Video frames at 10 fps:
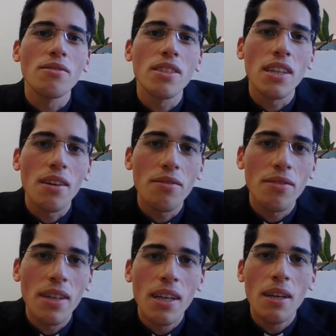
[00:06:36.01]
to love
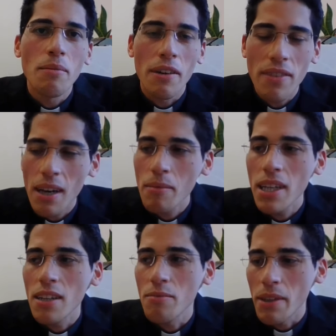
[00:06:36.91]
my family,
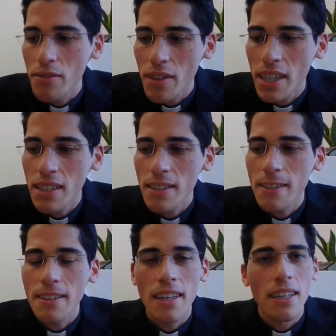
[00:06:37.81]
love my friends,